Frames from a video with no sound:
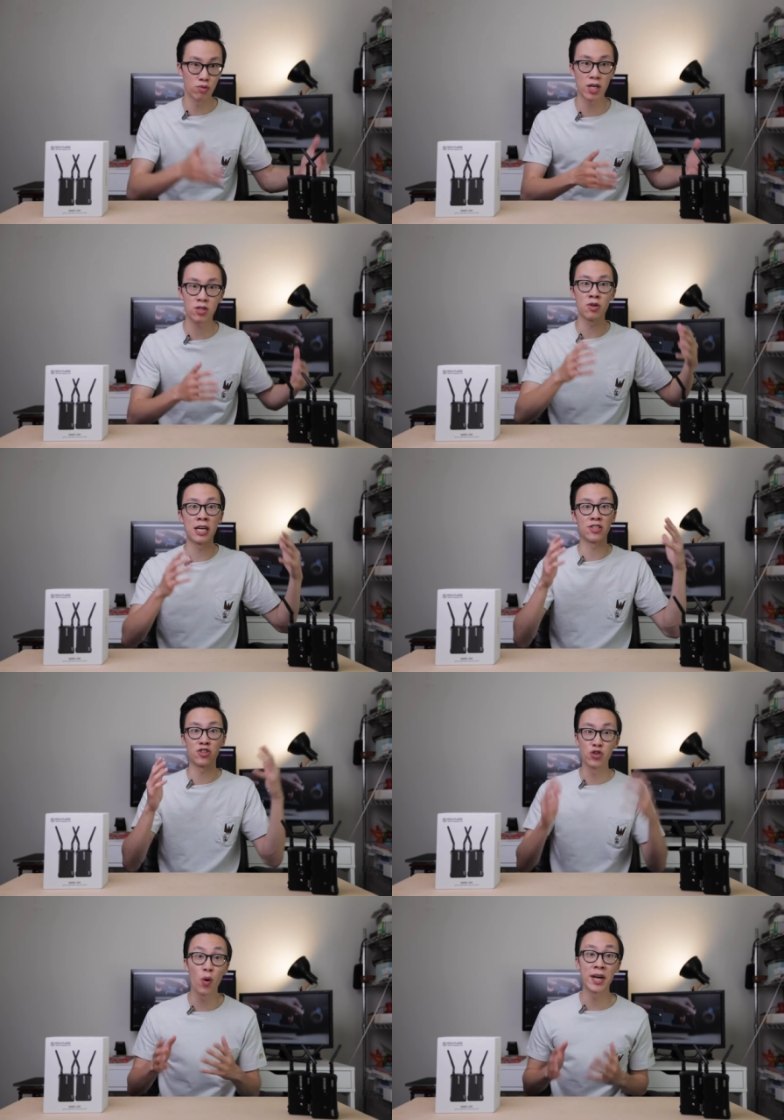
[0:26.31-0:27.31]
director has
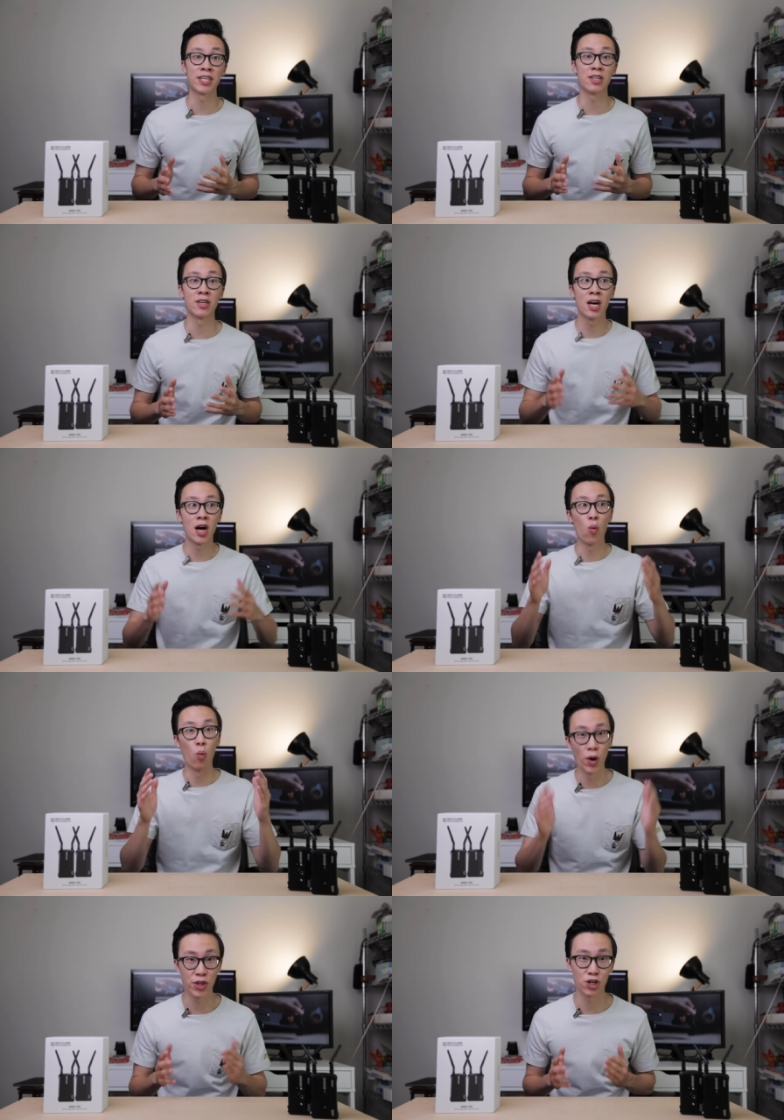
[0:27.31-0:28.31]
no idea
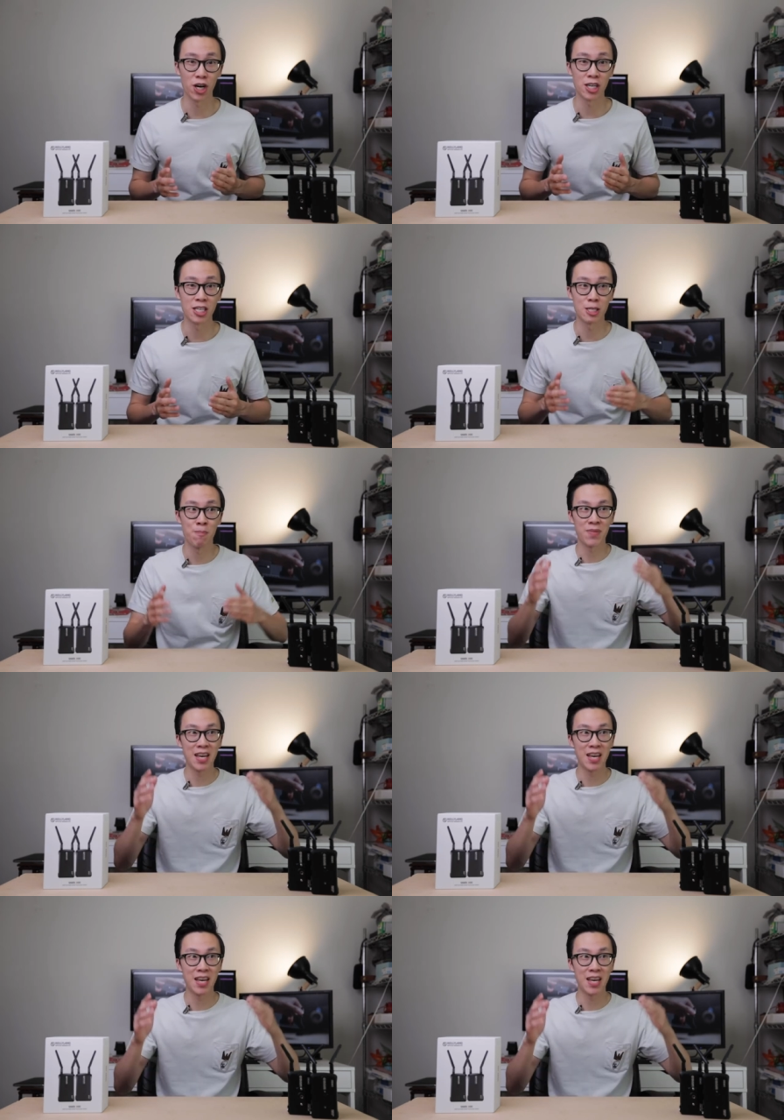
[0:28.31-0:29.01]
what the shot is